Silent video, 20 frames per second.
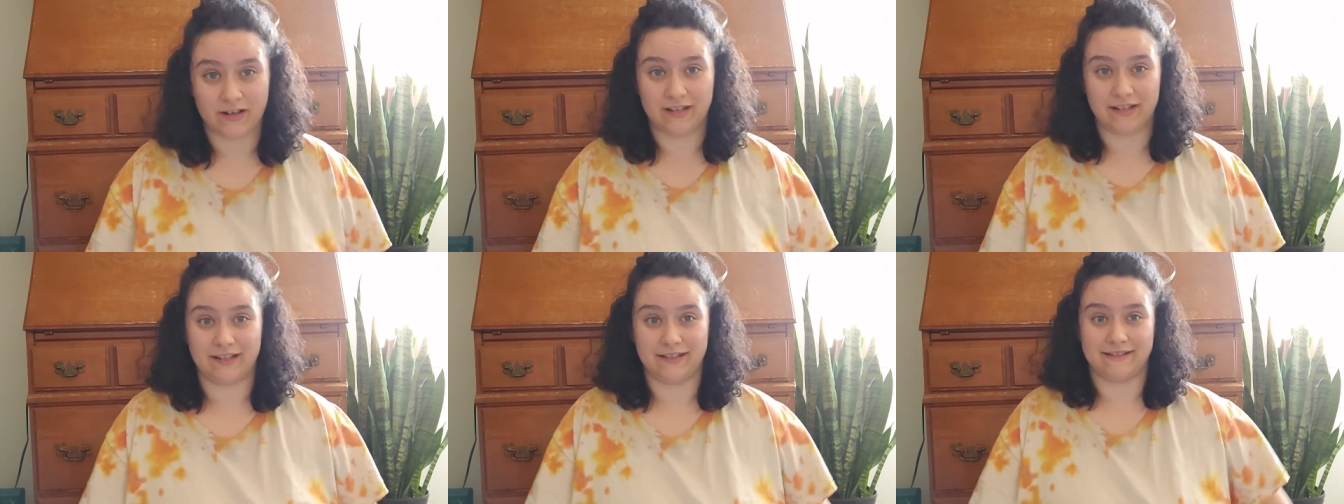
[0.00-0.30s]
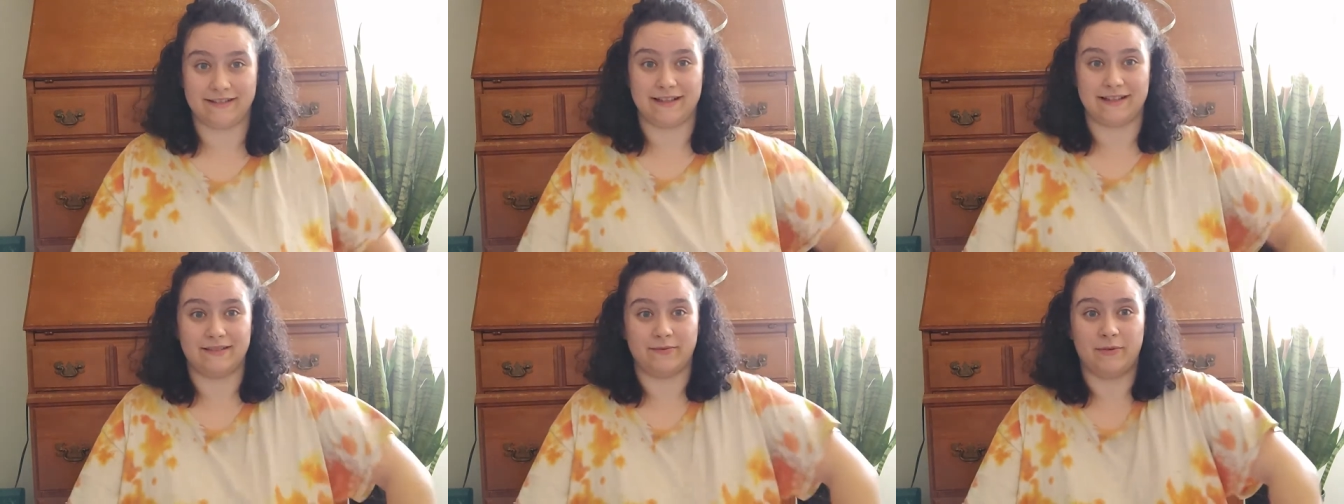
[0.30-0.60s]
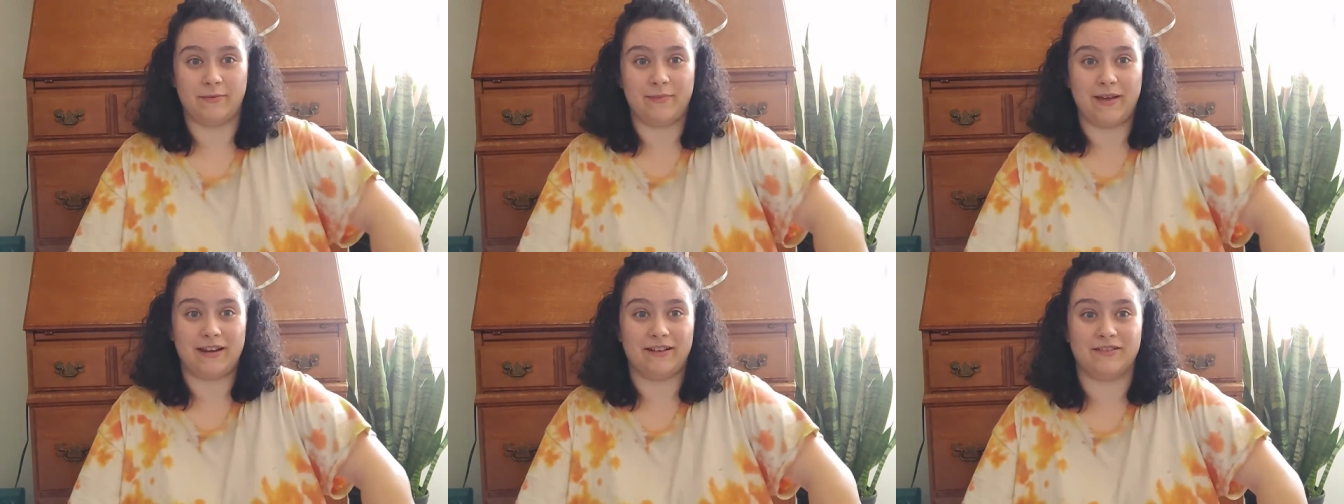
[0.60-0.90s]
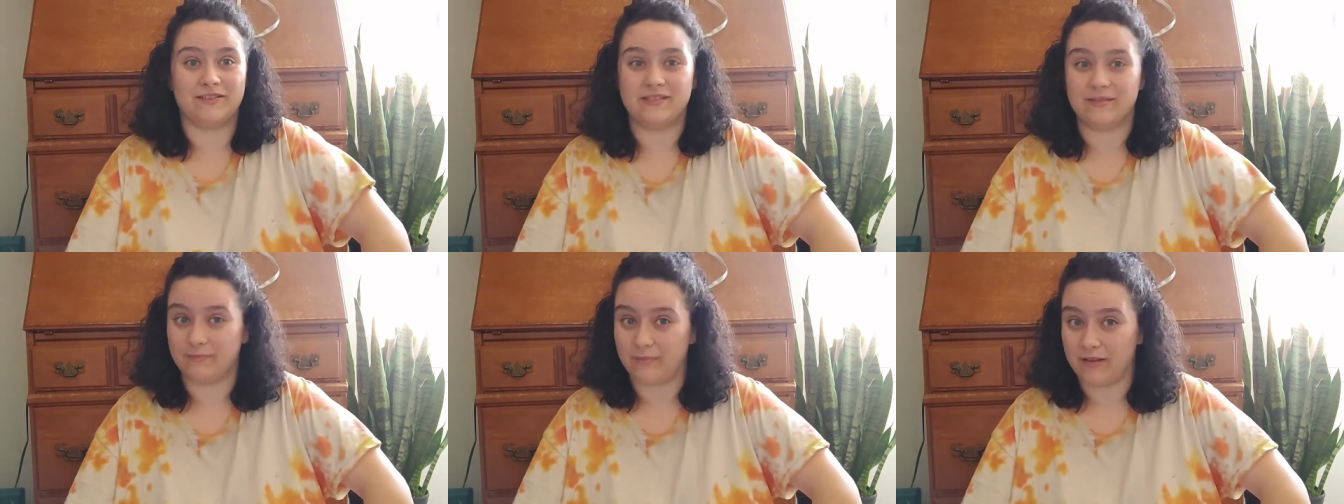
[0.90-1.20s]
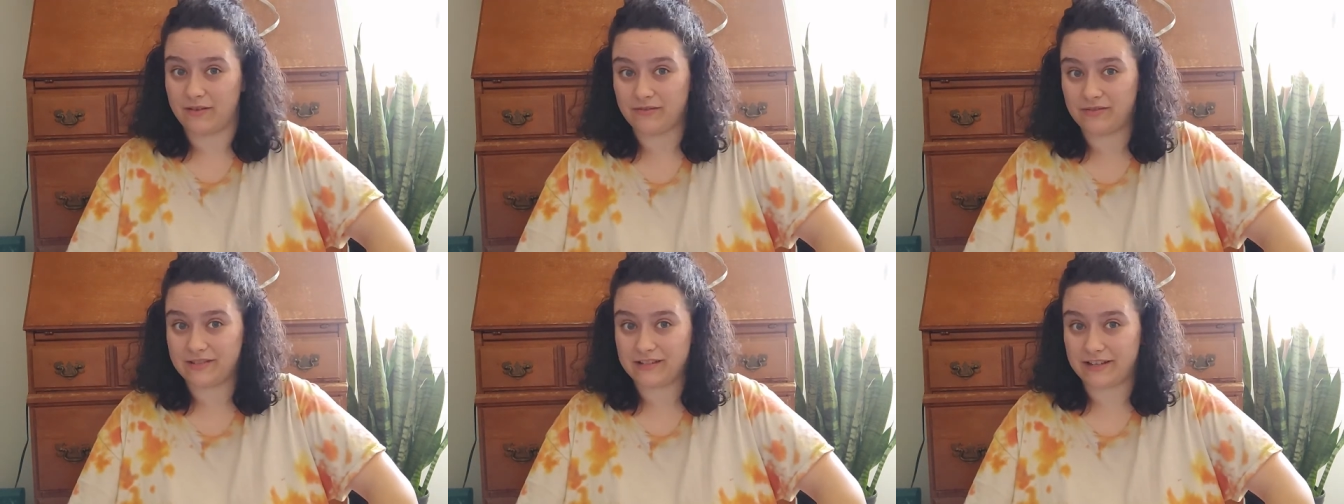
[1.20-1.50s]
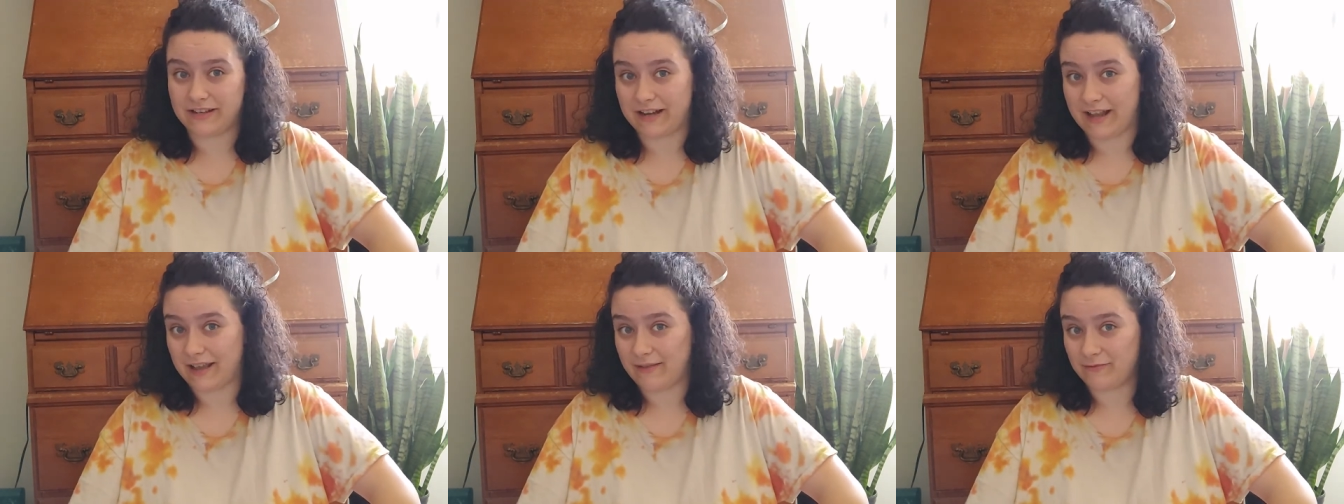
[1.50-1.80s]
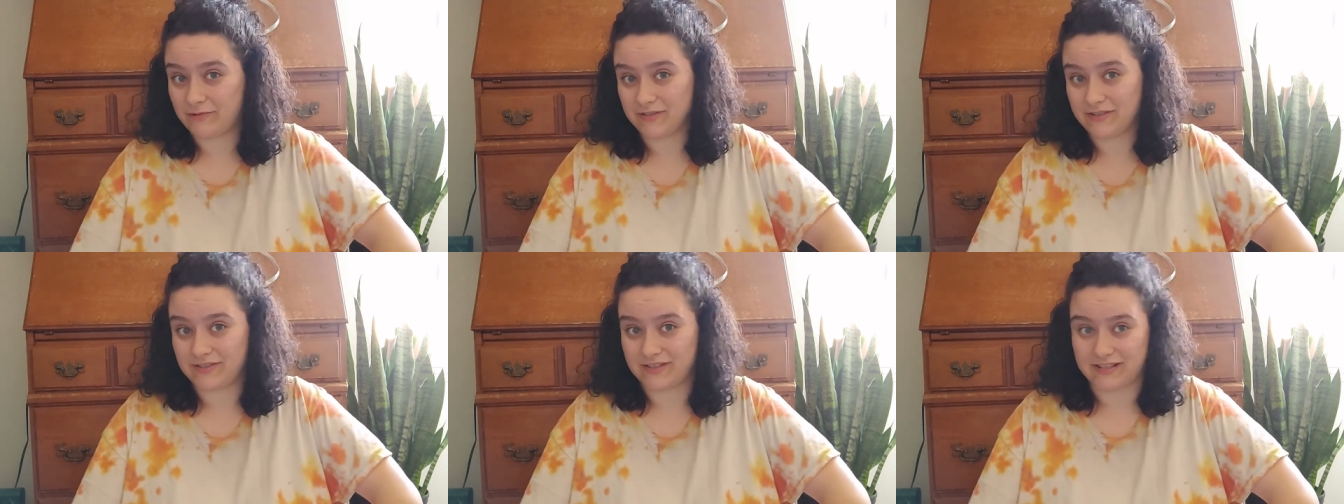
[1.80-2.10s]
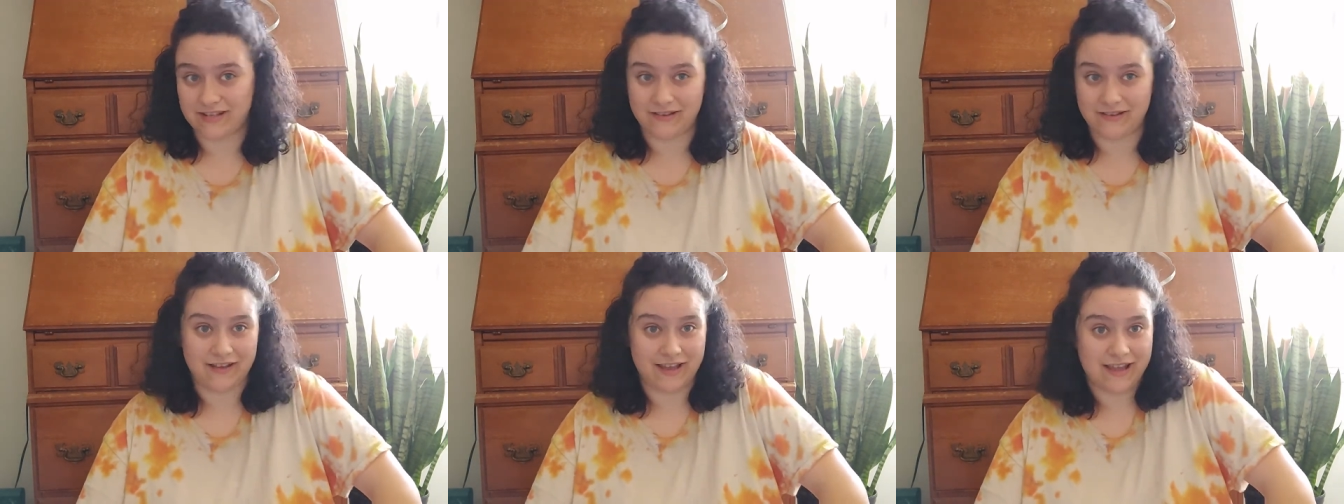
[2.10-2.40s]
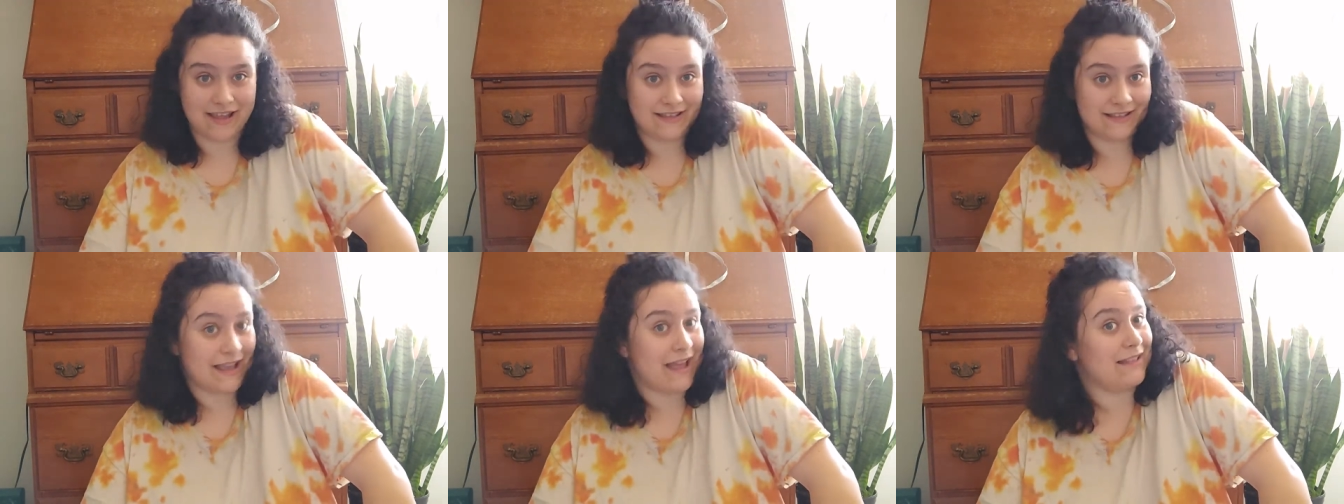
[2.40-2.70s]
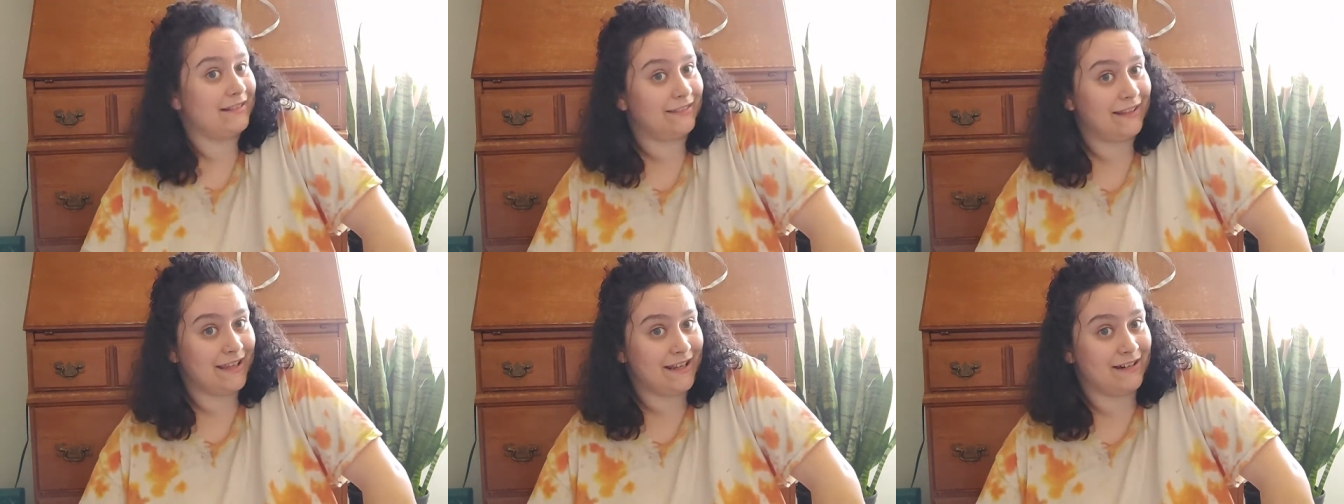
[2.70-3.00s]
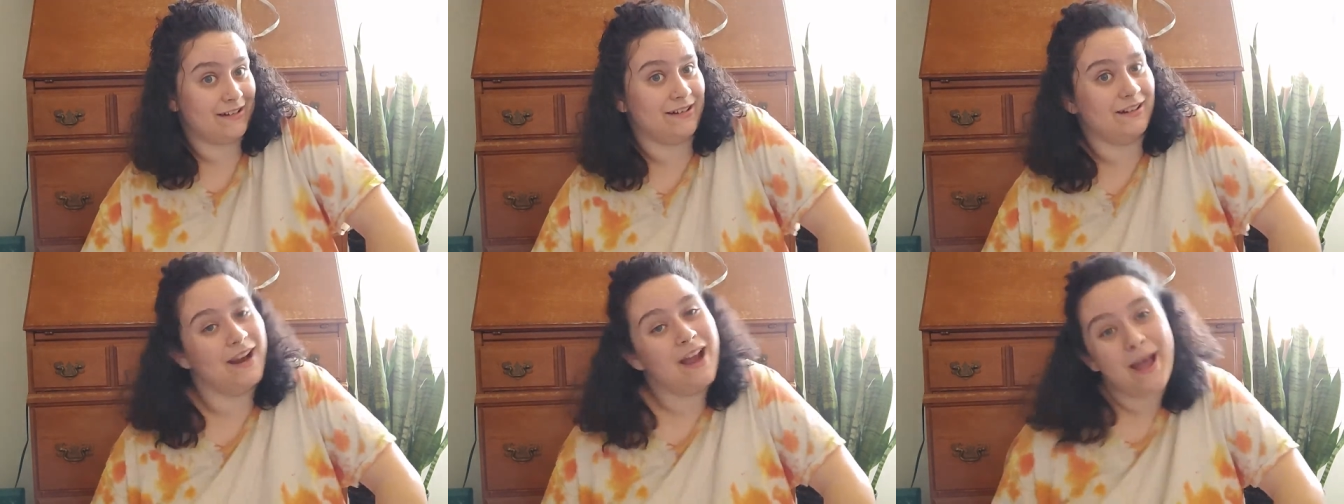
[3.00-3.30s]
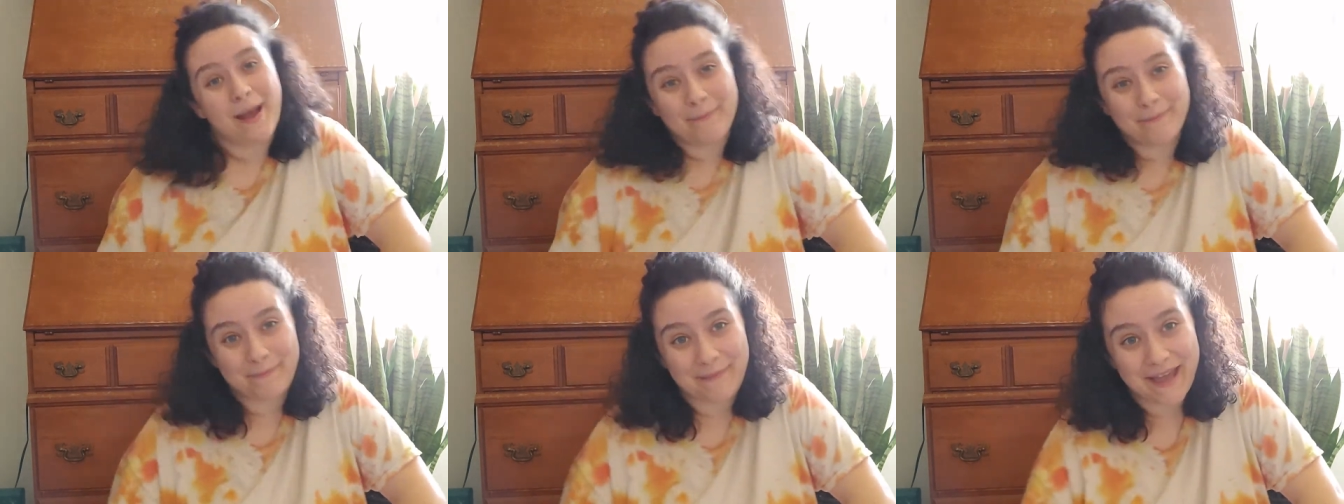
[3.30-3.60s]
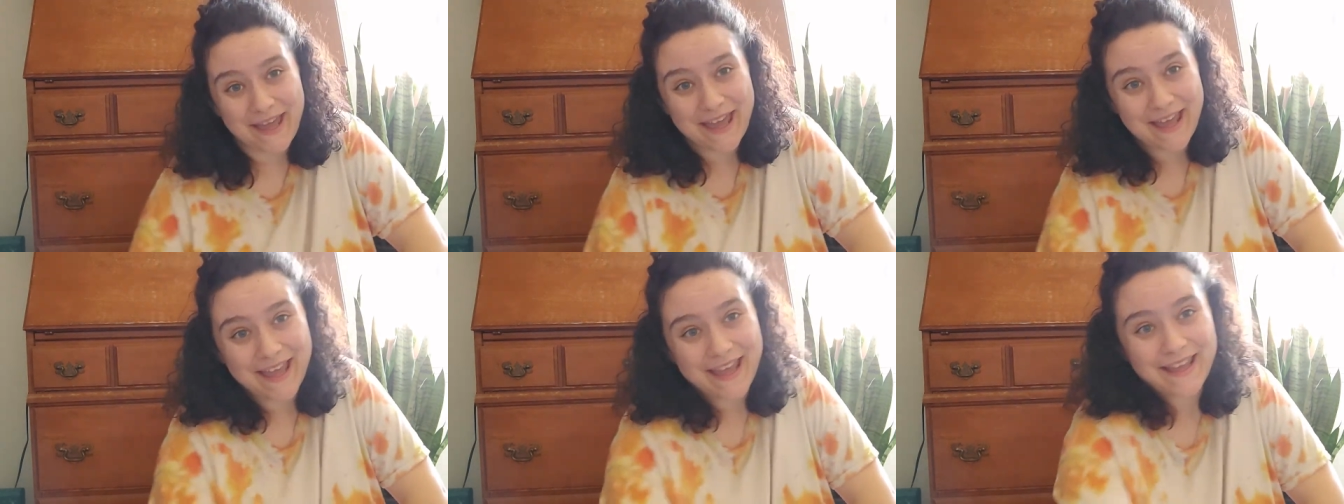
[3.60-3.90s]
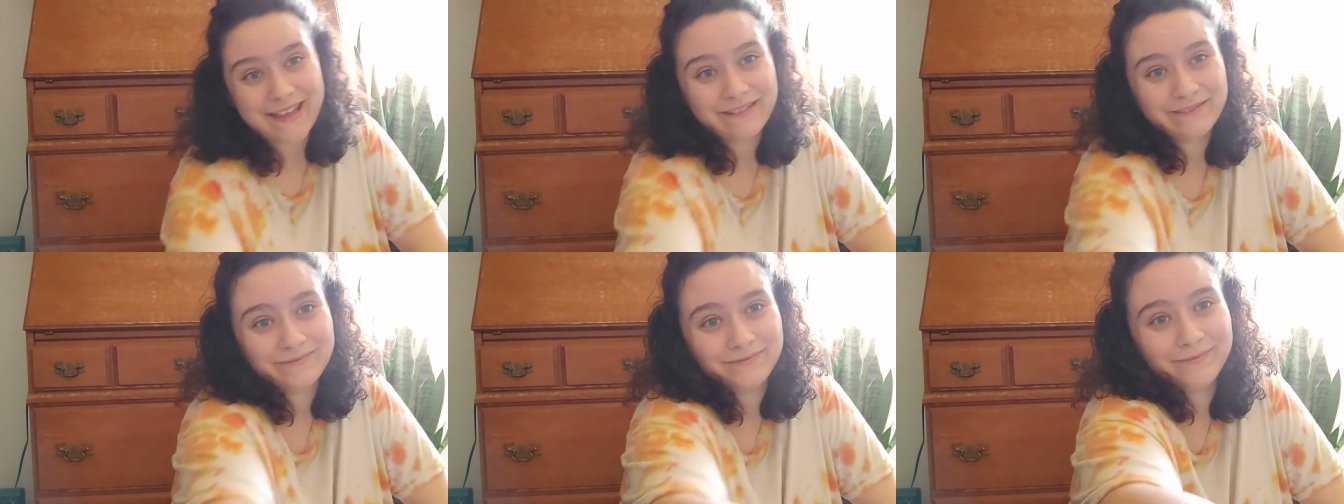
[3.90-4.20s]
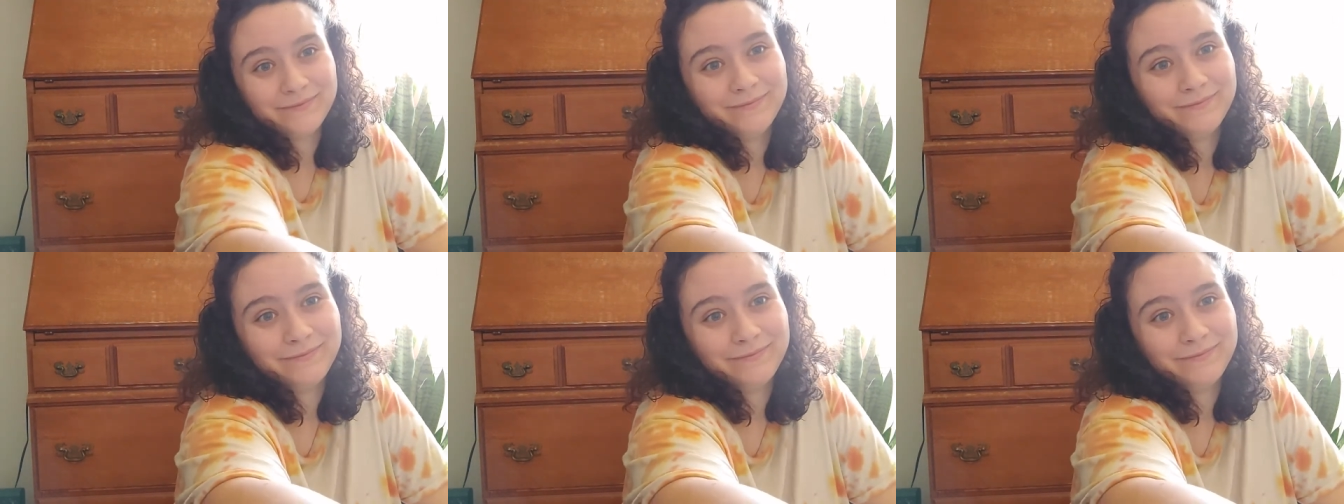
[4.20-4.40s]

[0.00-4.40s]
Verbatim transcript: you're in because that's what matters the most. And I will see you guys later. Bye!